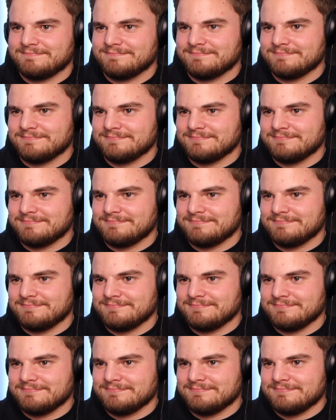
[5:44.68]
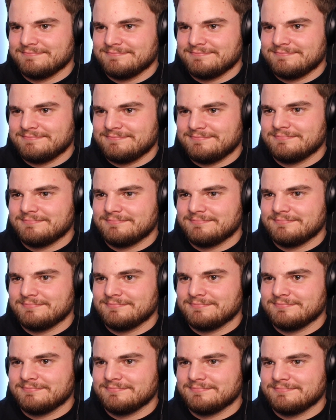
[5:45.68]

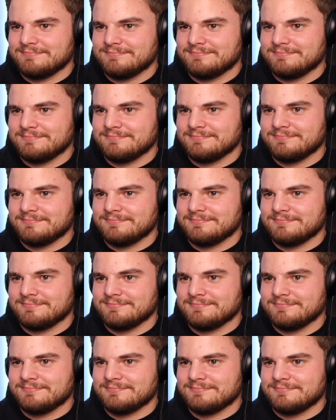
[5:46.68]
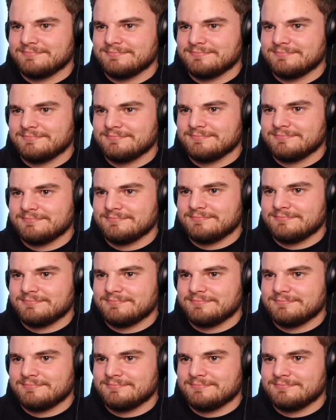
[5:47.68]
(not speaking)